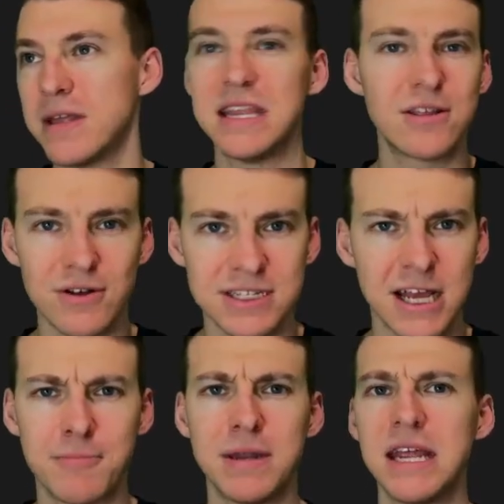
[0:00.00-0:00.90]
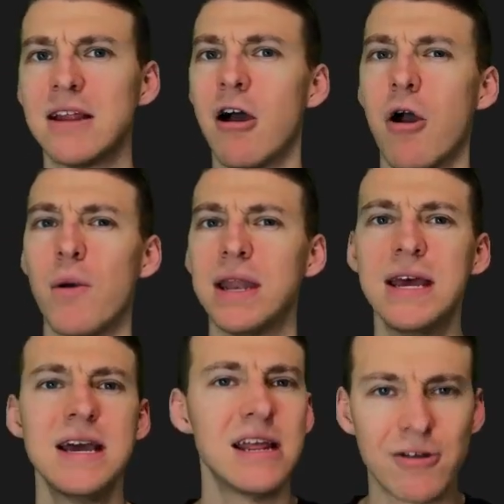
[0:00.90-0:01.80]
and neither is Nick Bonito, and
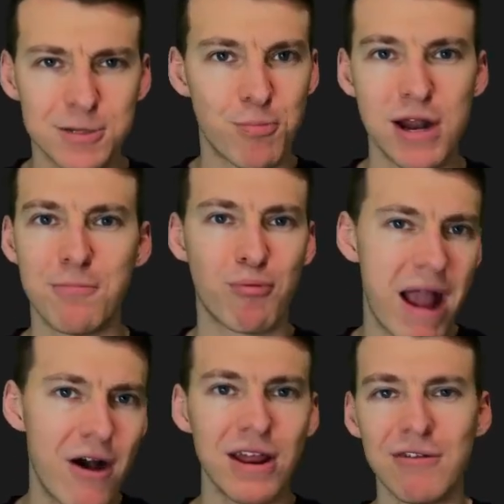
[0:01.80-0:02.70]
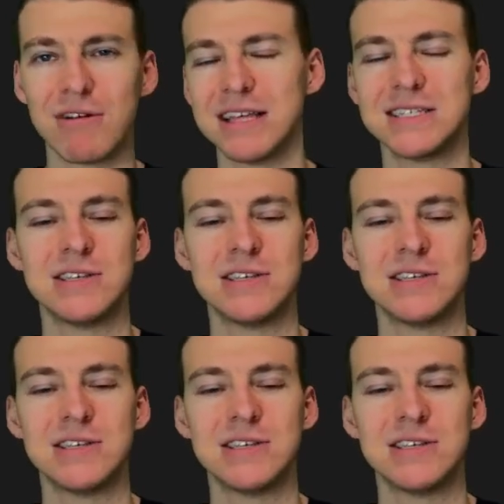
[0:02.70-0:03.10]
neither is Brennan Browning, really.